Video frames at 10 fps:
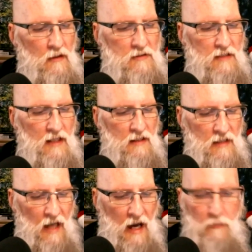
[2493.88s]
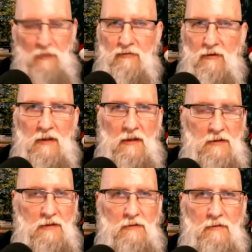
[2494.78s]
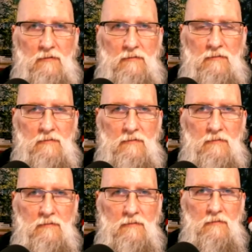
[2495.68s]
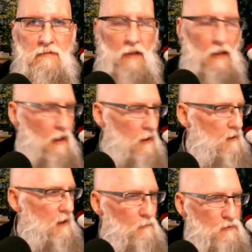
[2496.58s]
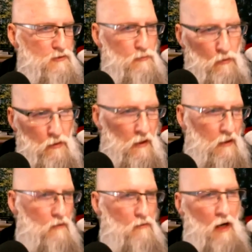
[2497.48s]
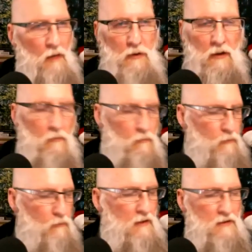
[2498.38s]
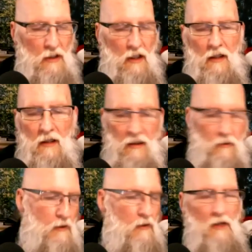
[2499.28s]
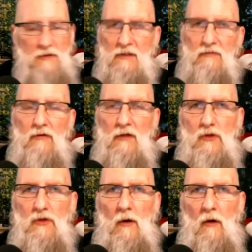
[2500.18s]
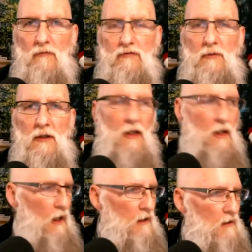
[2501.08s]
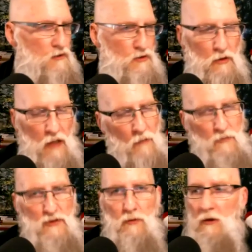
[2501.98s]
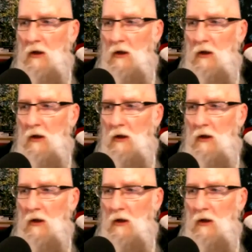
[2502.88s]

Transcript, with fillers: Take a nap if you need to. I had a nap this morning. I had a crappy, pain is high. Anyway, lots of different things going on for me. I had a short nap this morning.